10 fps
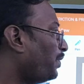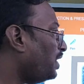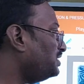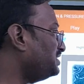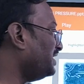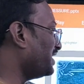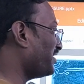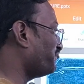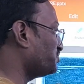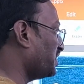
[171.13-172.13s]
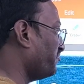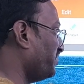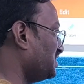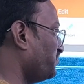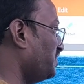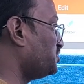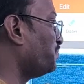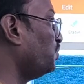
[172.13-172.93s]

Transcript: Polishing a rough surface will